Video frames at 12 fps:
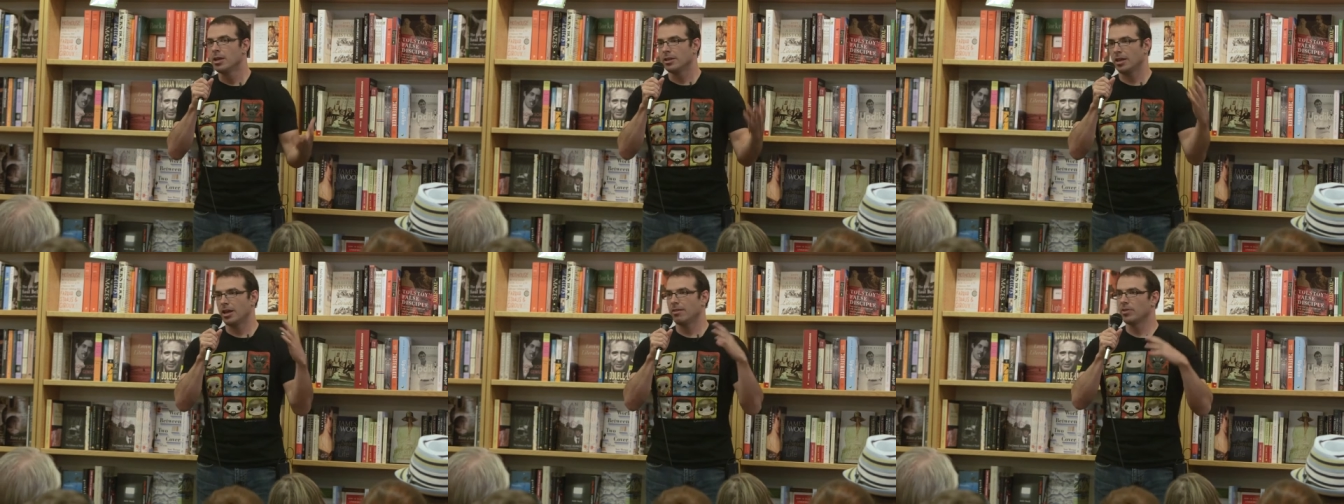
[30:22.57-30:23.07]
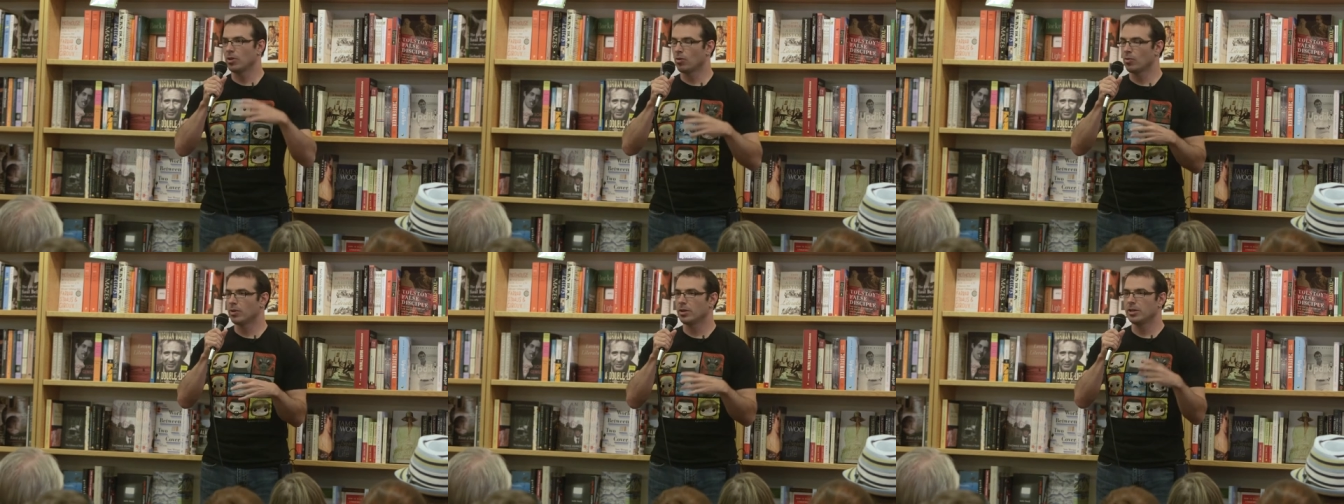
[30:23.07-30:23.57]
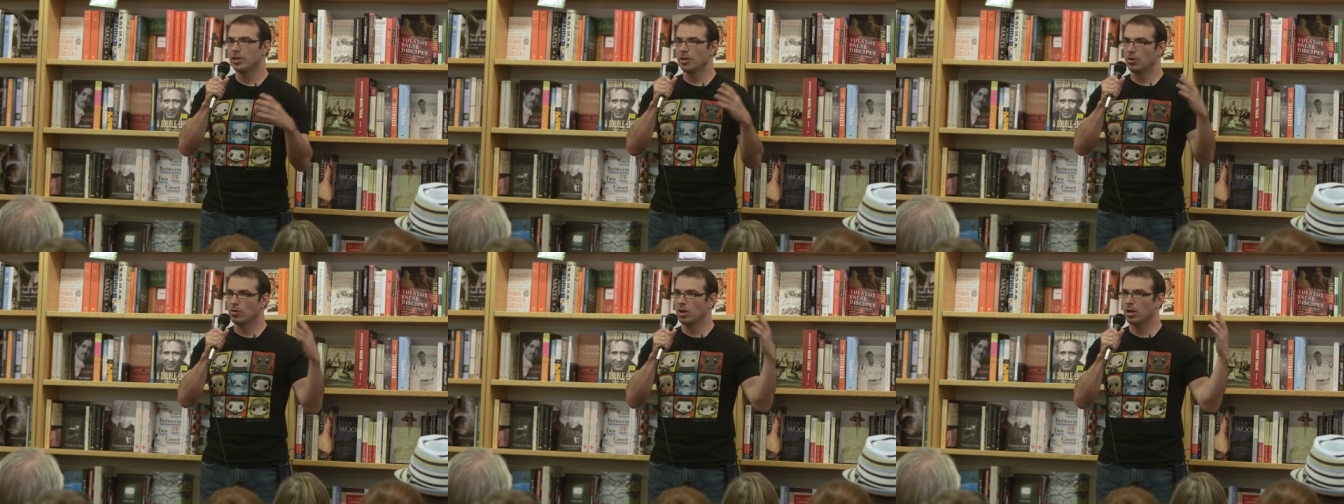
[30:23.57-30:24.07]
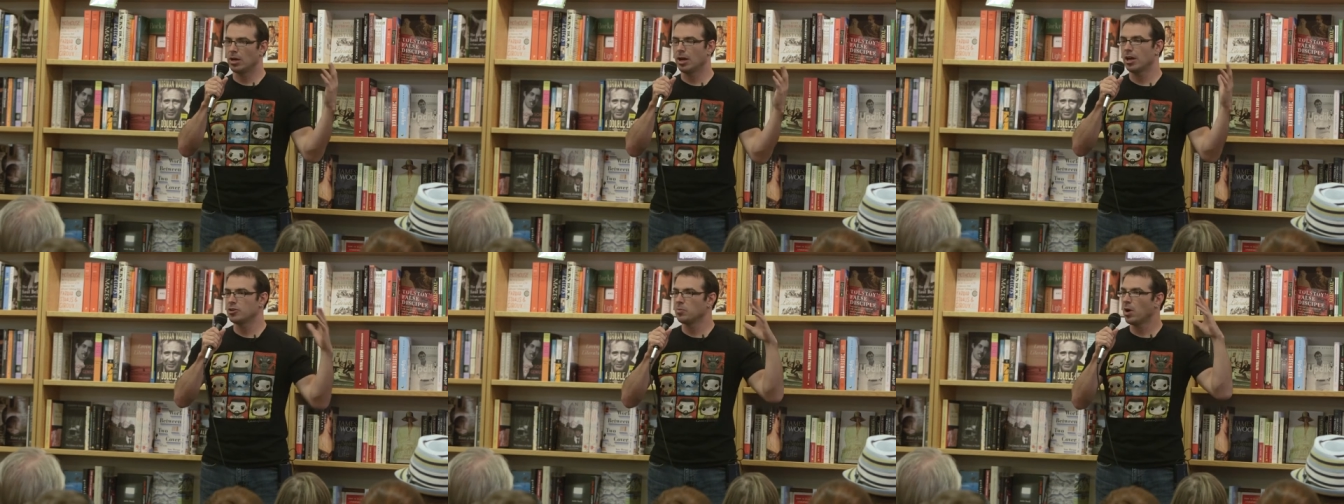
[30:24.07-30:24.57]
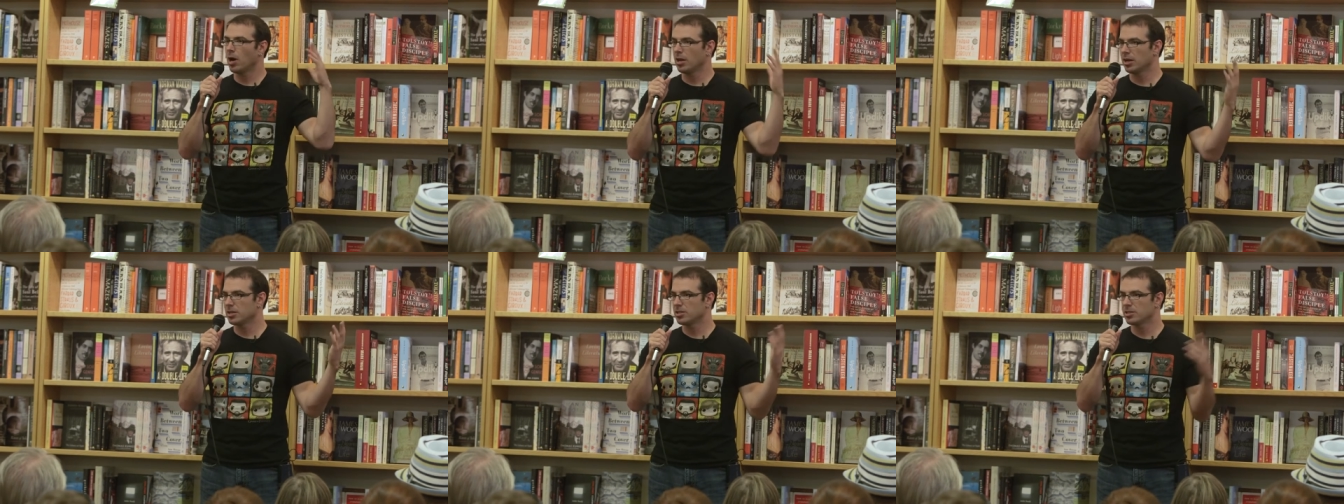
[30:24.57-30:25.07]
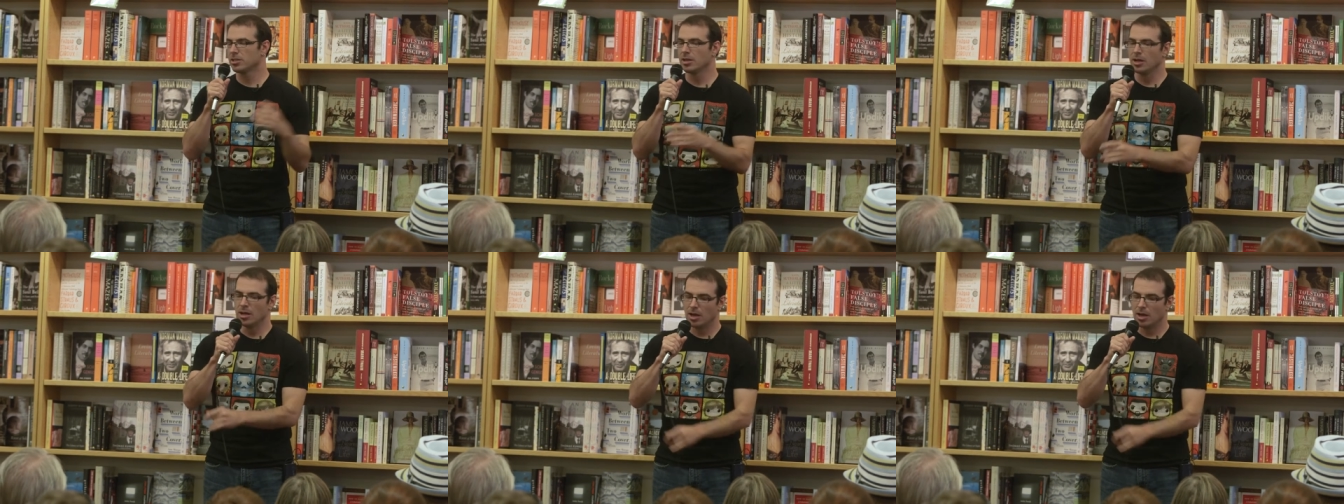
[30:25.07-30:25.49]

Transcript: They have their own, you know, uh, hydroponics